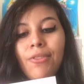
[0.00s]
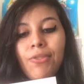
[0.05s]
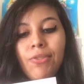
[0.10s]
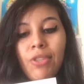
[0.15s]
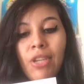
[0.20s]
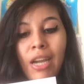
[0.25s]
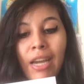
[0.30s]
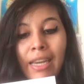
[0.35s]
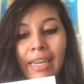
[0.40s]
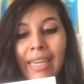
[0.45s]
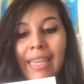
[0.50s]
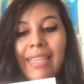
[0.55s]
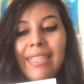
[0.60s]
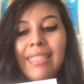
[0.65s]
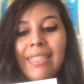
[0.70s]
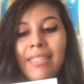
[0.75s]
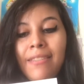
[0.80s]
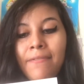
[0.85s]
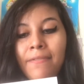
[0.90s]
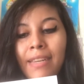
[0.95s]

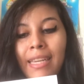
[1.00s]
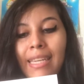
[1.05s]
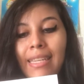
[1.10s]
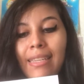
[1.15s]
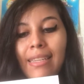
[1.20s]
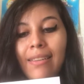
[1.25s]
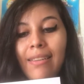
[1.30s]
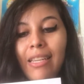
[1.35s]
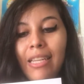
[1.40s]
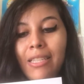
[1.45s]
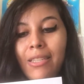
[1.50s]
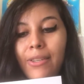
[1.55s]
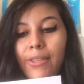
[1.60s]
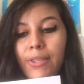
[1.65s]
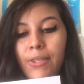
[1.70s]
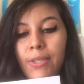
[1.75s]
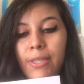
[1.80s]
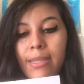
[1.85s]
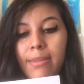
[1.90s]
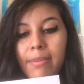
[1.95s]
Trying to find unique,
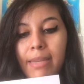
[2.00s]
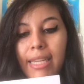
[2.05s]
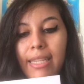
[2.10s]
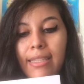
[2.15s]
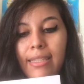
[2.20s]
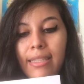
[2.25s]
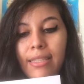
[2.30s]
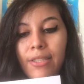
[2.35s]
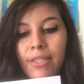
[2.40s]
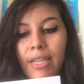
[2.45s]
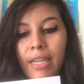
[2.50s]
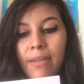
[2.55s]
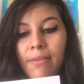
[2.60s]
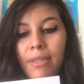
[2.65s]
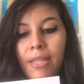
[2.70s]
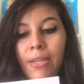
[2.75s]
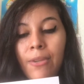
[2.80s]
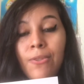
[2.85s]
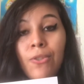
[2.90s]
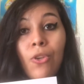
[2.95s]
delicious blends to share
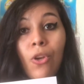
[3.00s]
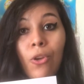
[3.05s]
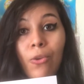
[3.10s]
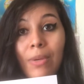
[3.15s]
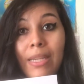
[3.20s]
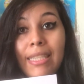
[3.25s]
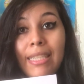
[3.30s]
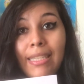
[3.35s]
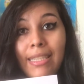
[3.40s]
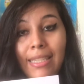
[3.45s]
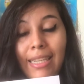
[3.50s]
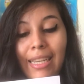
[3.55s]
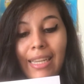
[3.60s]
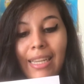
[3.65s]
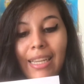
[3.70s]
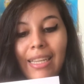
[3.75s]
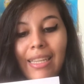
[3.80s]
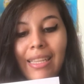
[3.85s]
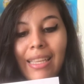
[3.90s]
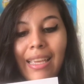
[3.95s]
with you is always
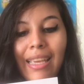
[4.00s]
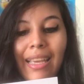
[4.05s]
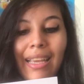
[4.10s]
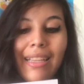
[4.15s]
exciting.